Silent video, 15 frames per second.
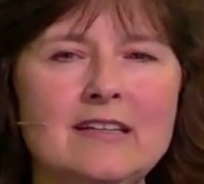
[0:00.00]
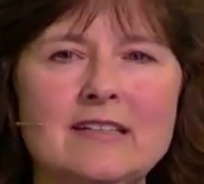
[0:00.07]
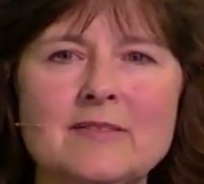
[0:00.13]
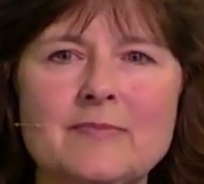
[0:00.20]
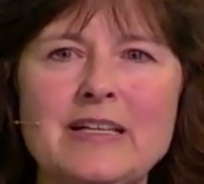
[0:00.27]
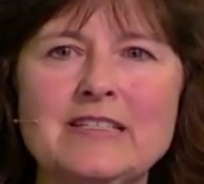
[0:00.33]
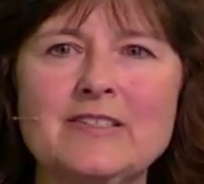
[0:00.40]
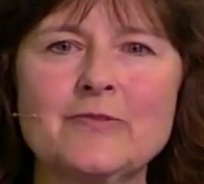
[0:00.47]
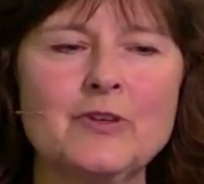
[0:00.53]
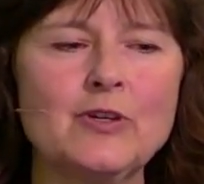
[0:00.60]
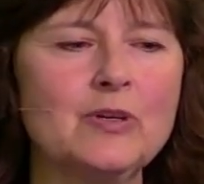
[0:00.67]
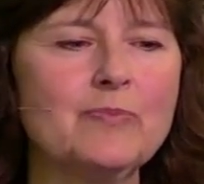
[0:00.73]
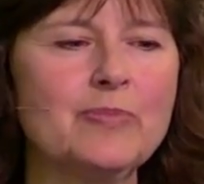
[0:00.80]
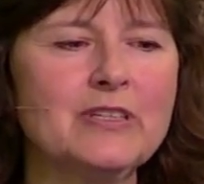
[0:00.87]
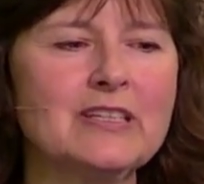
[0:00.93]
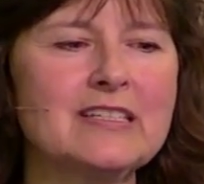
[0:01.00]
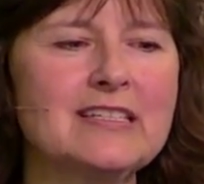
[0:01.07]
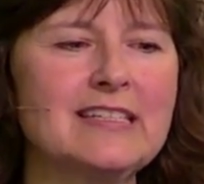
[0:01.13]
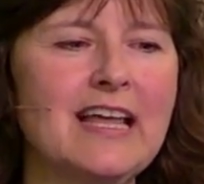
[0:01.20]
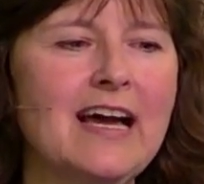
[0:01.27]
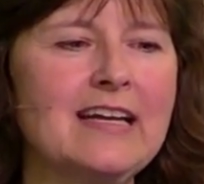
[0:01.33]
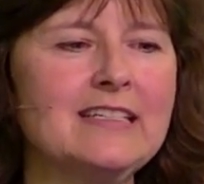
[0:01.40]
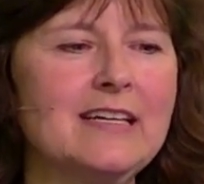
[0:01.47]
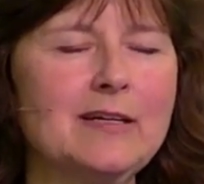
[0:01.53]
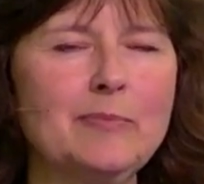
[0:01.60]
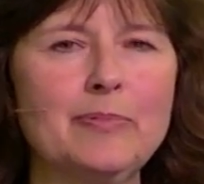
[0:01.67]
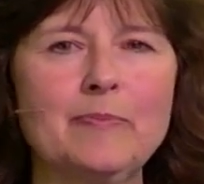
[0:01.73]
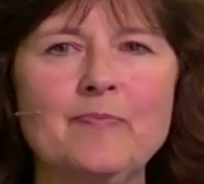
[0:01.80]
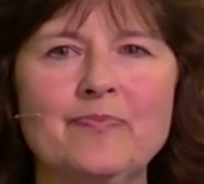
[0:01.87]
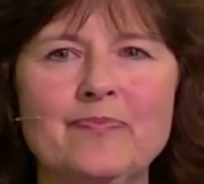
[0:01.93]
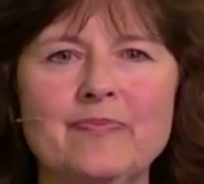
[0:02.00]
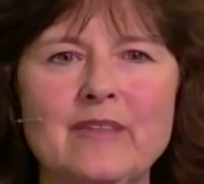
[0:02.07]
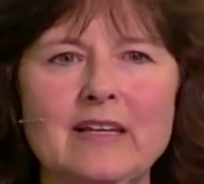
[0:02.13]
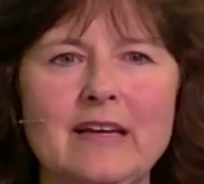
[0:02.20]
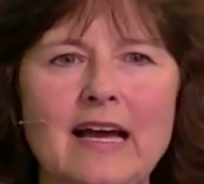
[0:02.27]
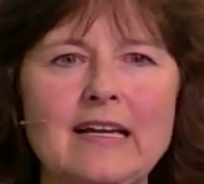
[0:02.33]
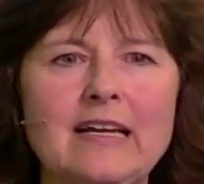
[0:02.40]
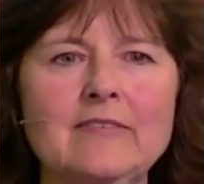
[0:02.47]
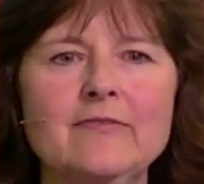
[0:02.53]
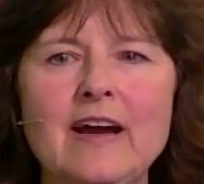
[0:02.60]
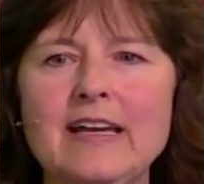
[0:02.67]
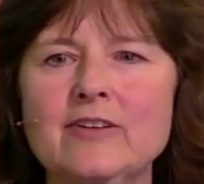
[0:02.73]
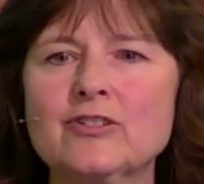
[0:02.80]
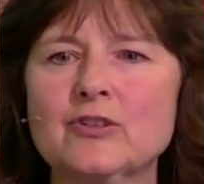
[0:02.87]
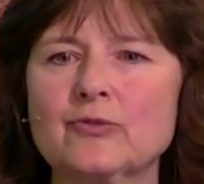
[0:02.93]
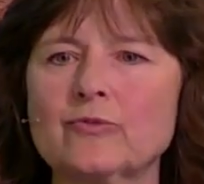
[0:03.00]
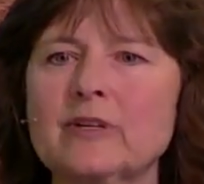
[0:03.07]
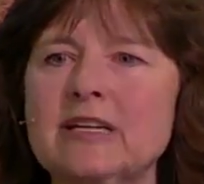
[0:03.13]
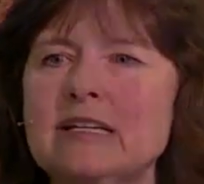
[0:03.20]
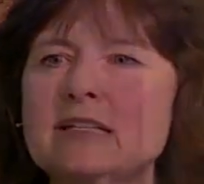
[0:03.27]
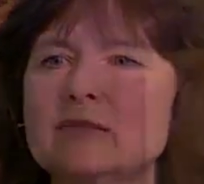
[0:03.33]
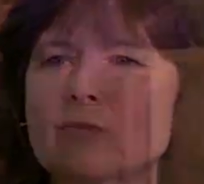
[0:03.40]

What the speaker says: Spencer, if you can put the slide up, and I invite you to read